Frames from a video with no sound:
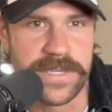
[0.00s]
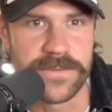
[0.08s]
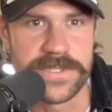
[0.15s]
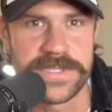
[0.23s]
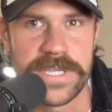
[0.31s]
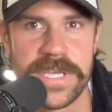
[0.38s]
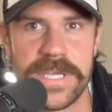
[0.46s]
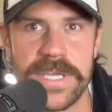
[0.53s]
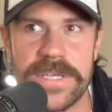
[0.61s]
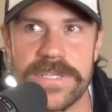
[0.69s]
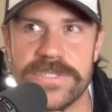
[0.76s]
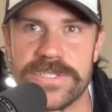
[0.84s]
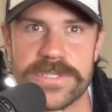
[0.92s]
It was
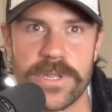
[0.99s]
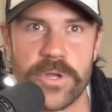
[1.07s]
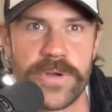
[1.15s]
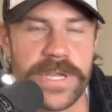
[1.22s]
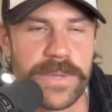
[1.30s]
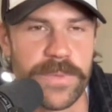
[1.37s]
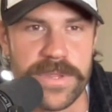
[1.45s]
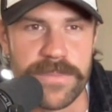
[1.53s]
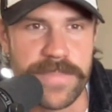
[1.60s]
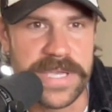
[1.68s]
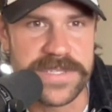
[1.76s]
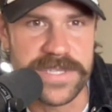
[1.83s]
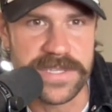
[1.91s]
just learning about the
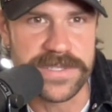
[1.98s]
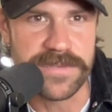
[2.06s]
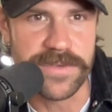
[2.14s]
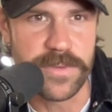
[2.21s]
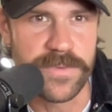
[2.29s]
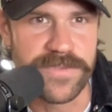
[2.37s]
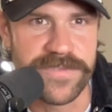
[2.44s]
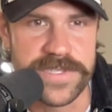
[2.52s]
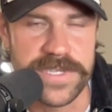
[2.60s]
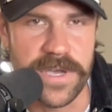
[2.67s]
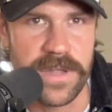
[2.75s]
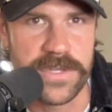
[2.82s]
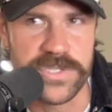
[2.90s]
basics of human
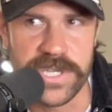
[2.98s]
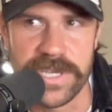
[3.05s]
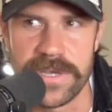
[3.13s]
physiology,